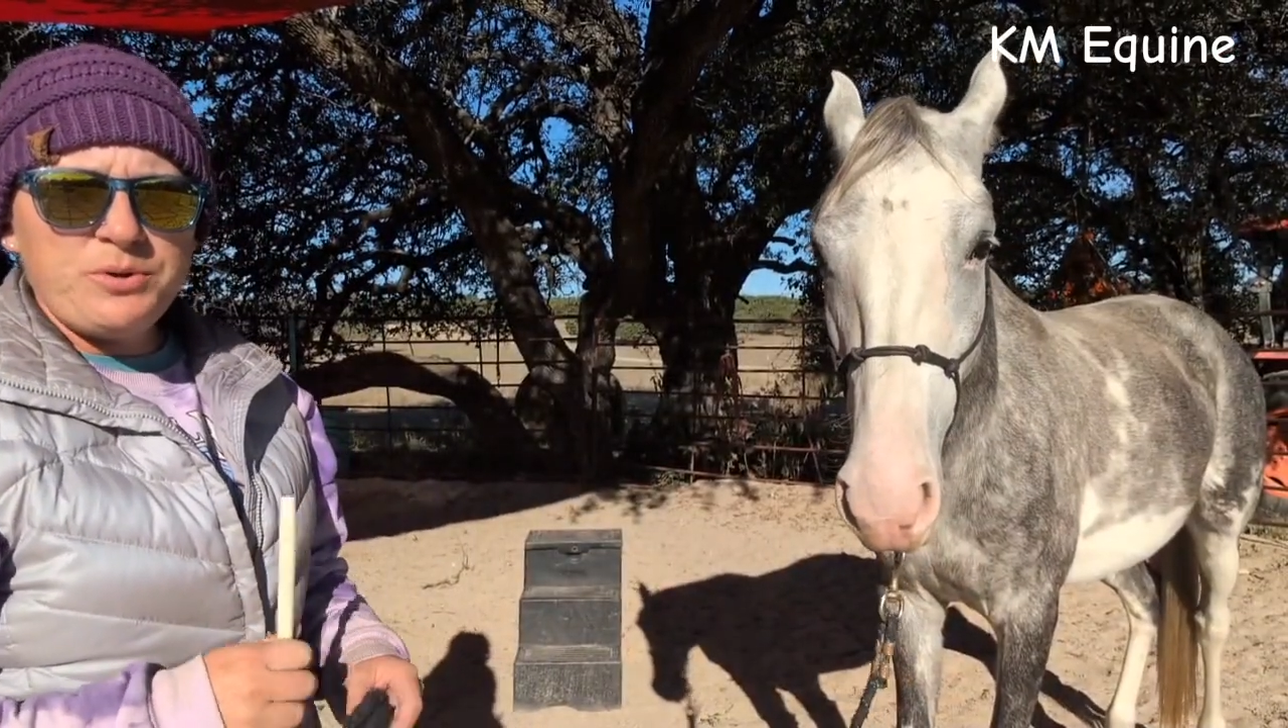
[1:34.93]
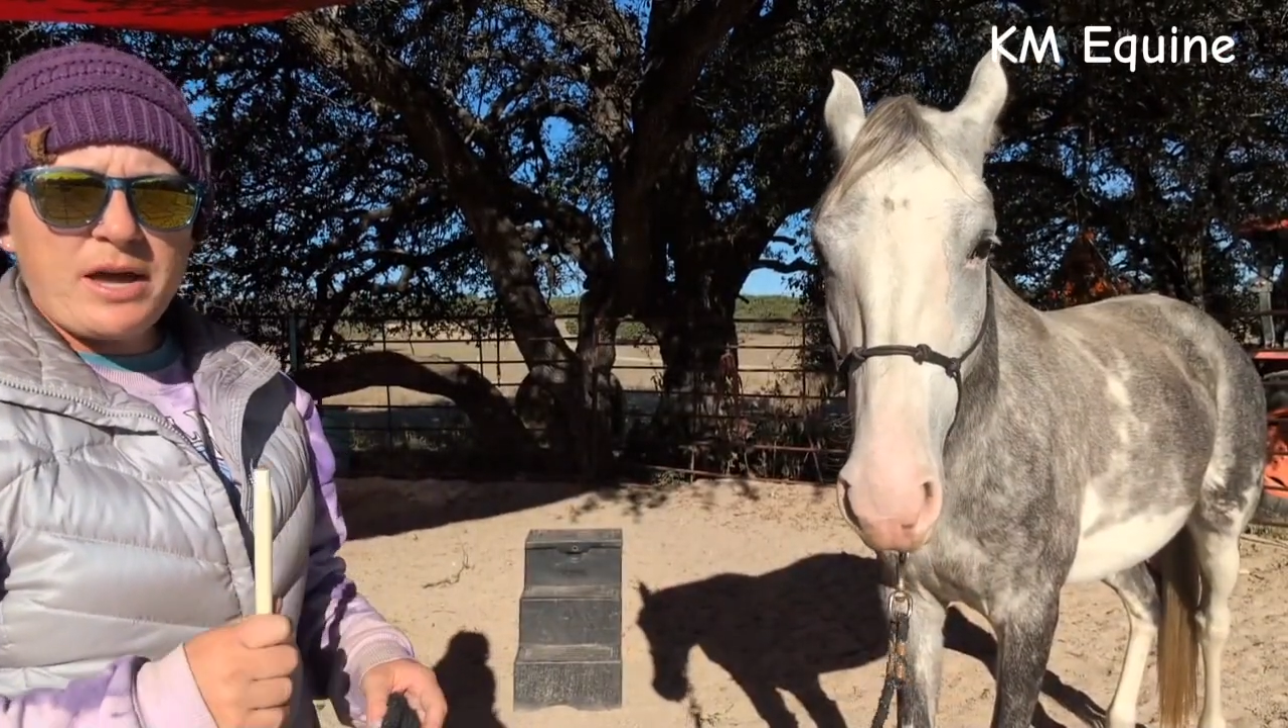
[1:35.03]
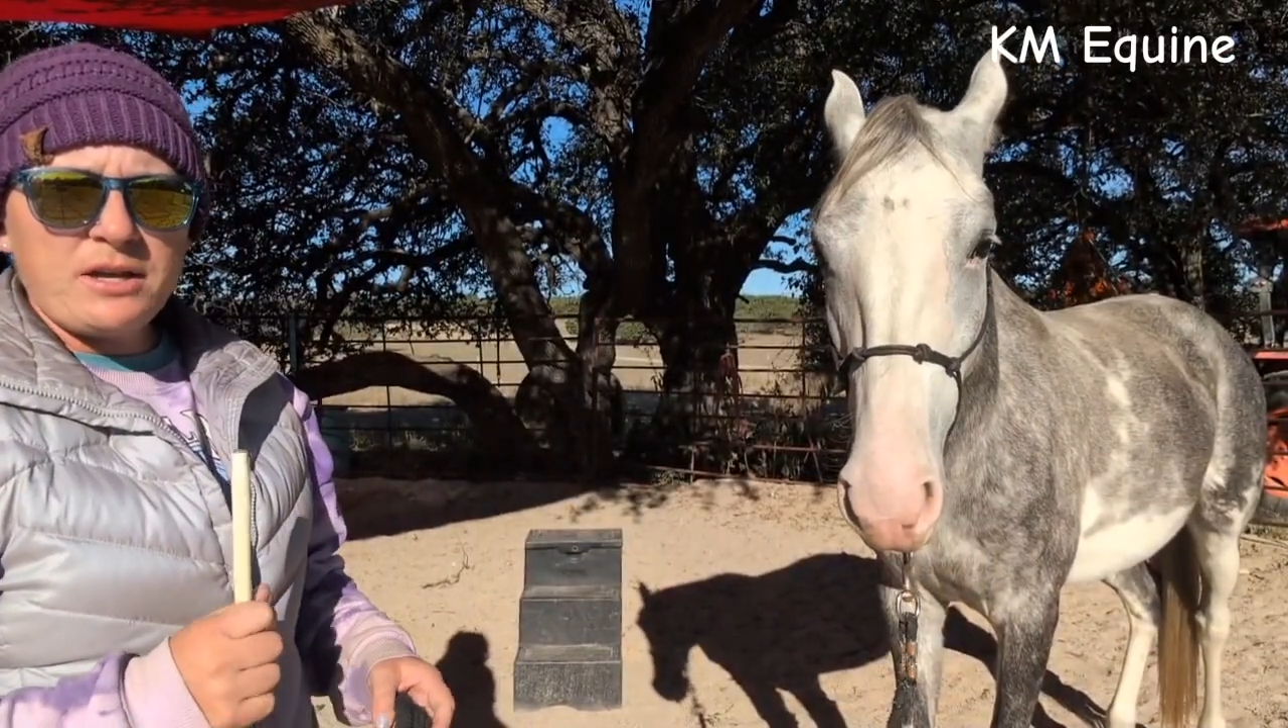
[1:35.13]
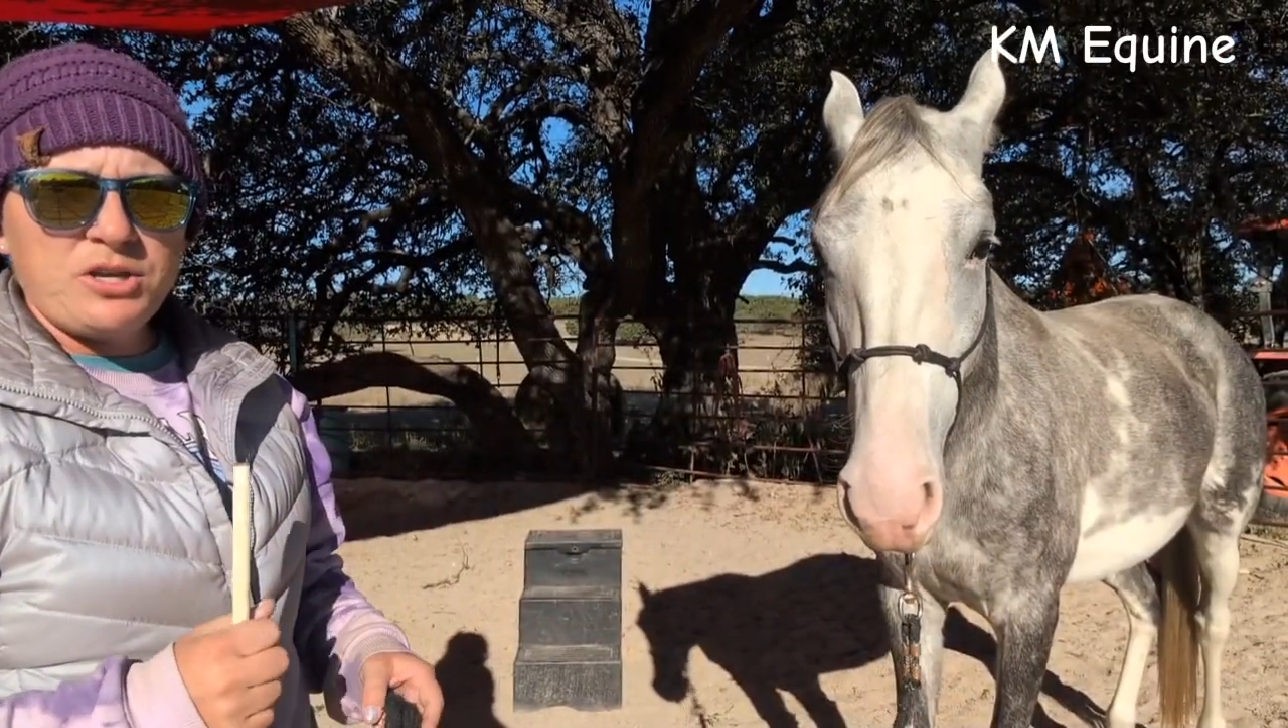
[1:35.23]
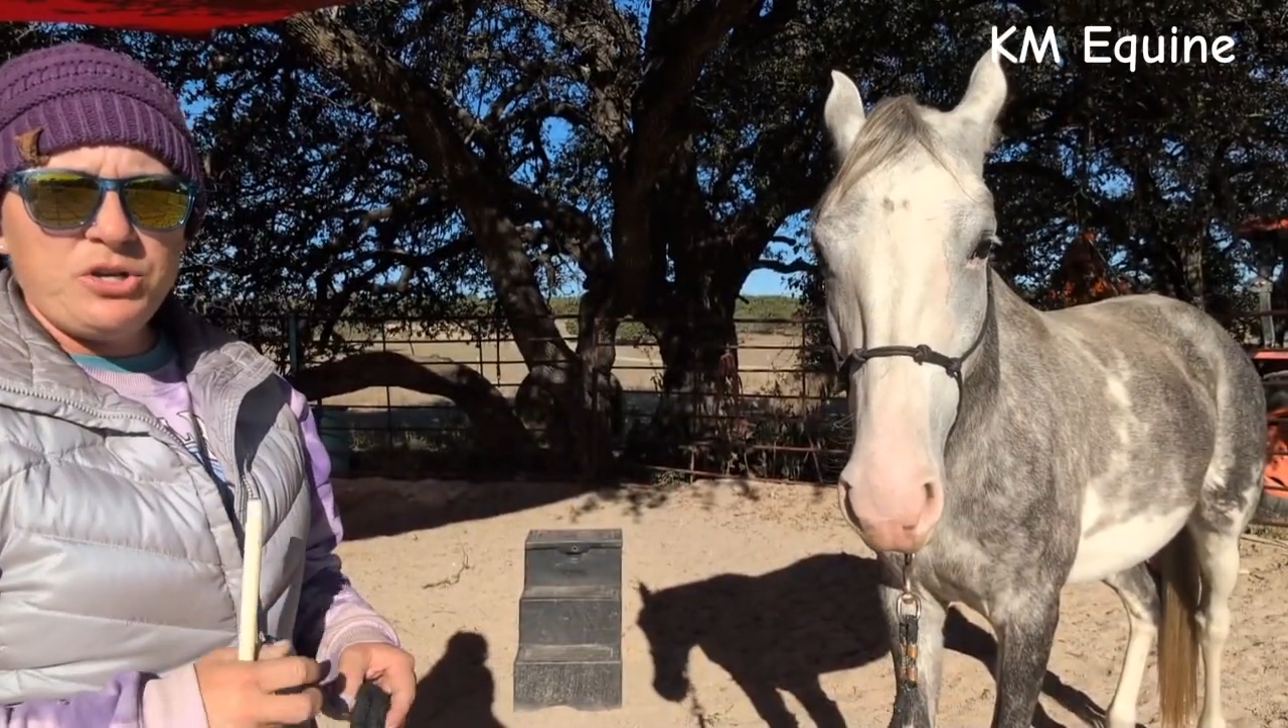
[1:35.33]

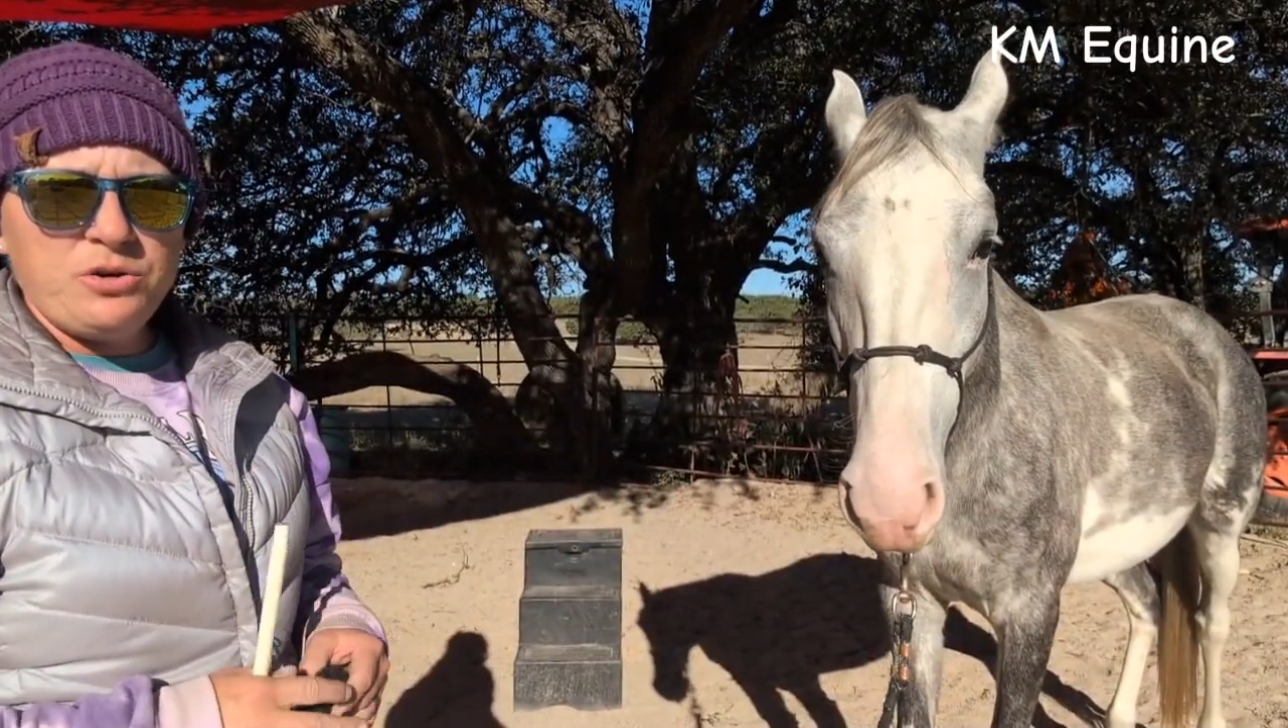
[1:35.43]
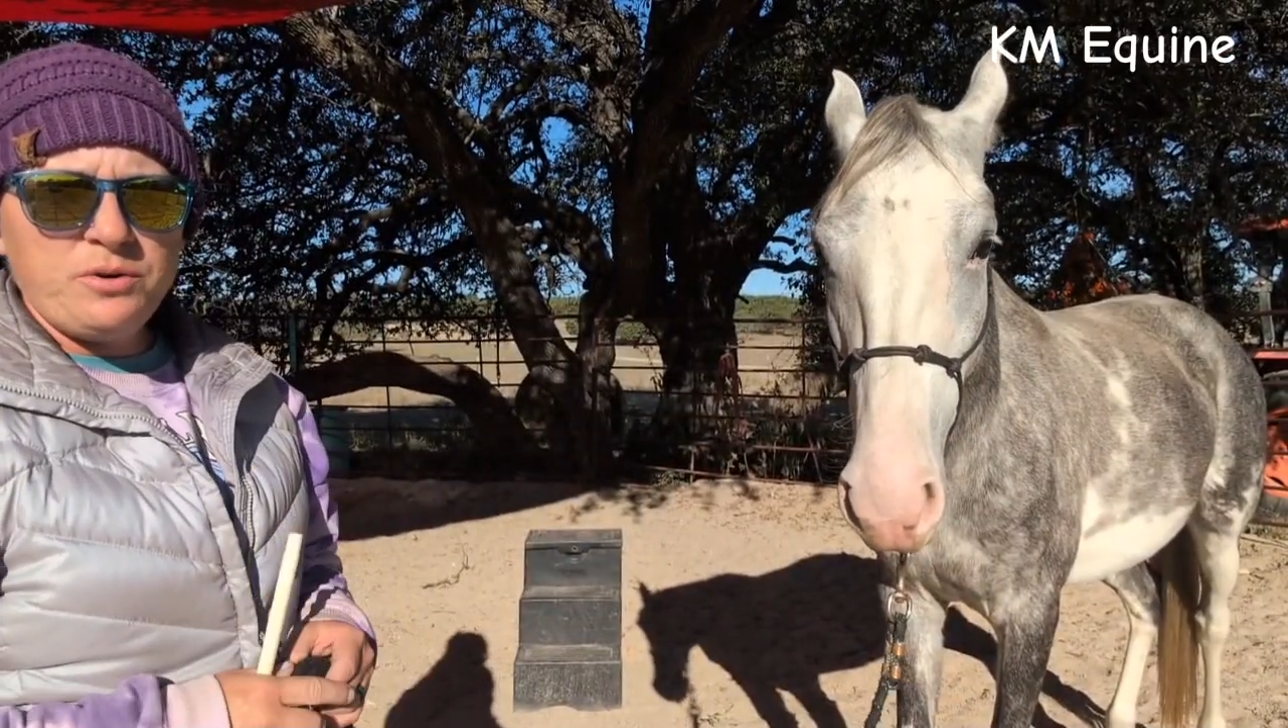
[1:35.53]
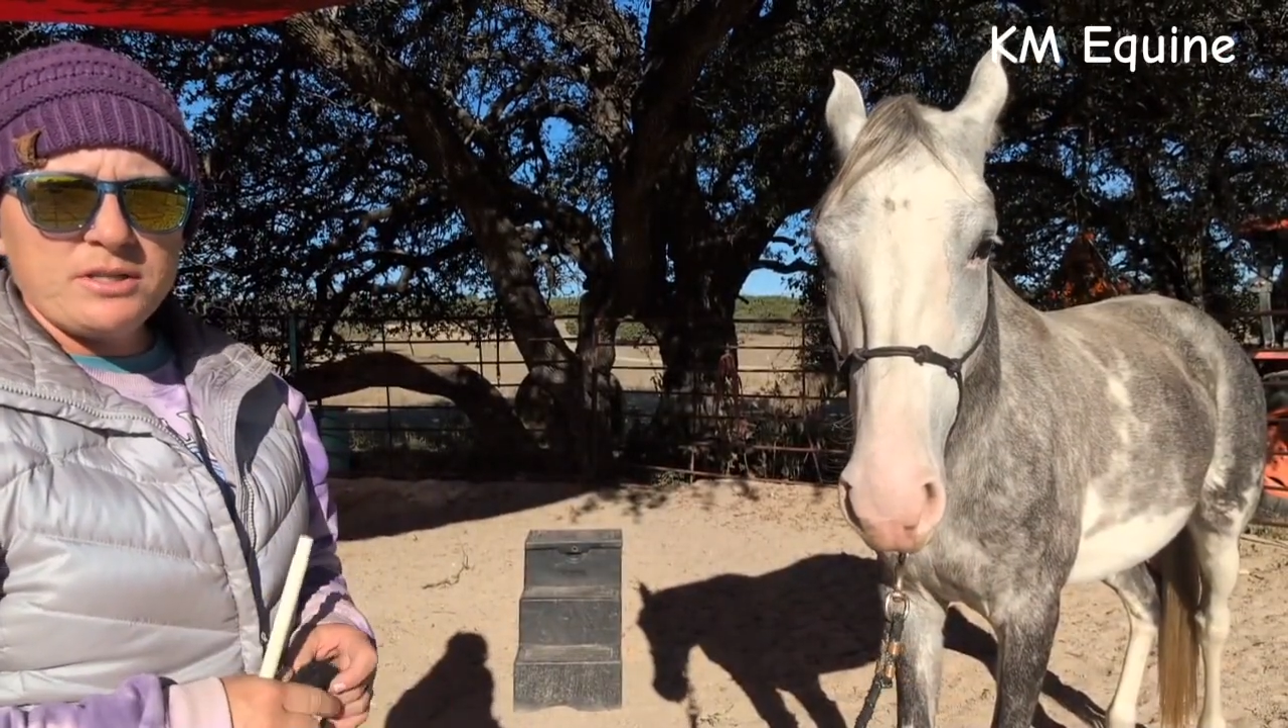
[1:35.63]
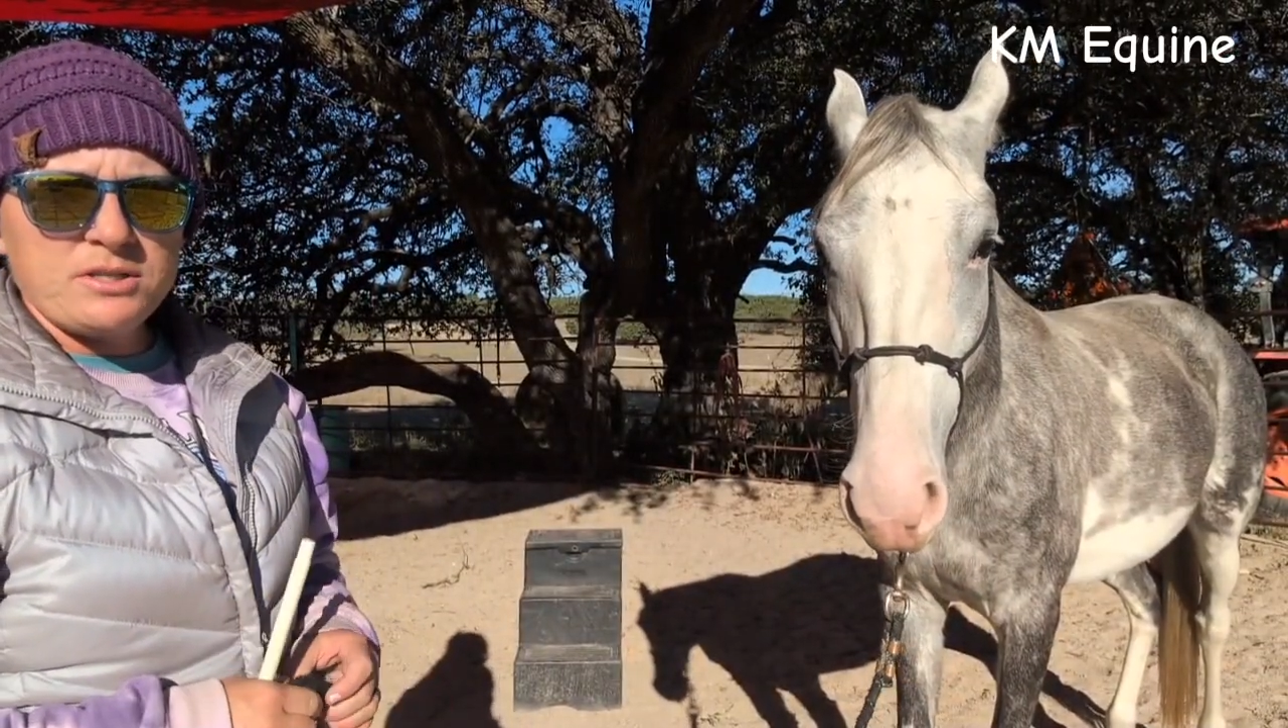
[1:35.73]
that cue and